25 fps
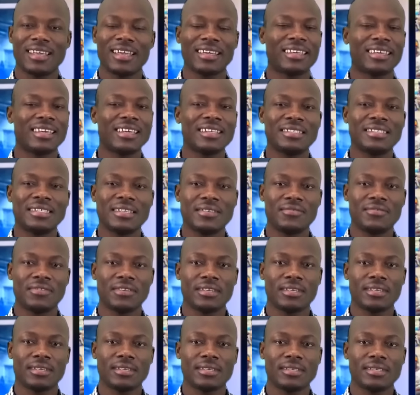
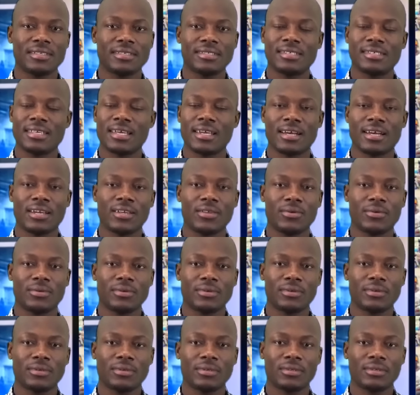KTV Sierra Leone.
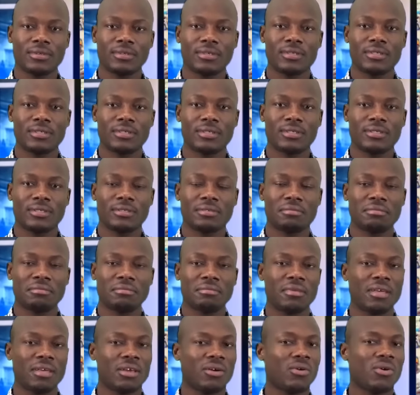
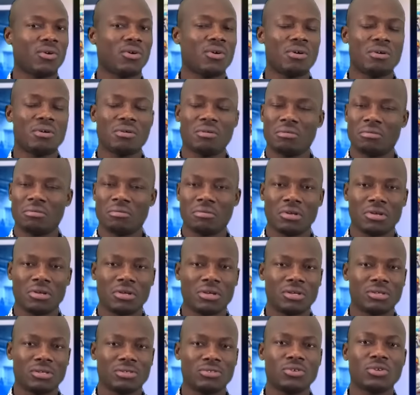Or
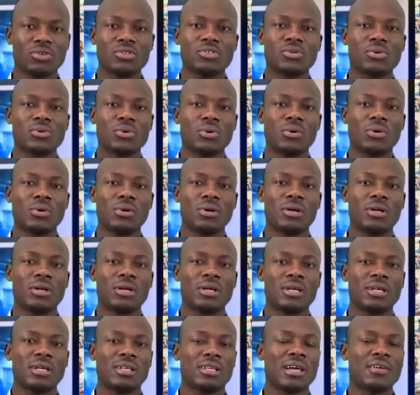just go
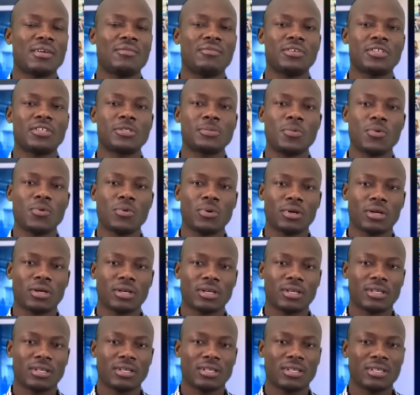on Facebook,
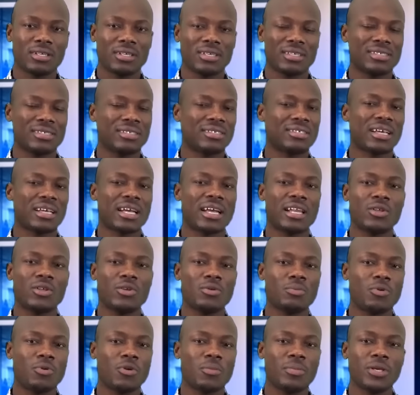Sierra
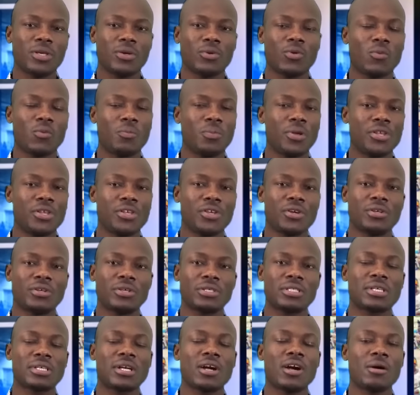Leone Public
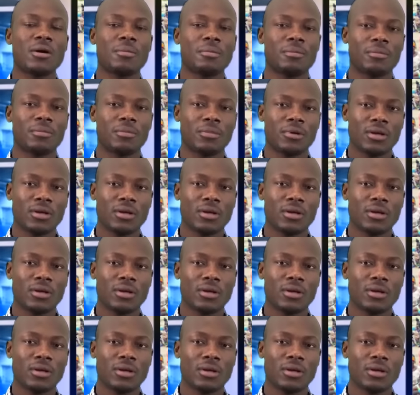Opinion.com.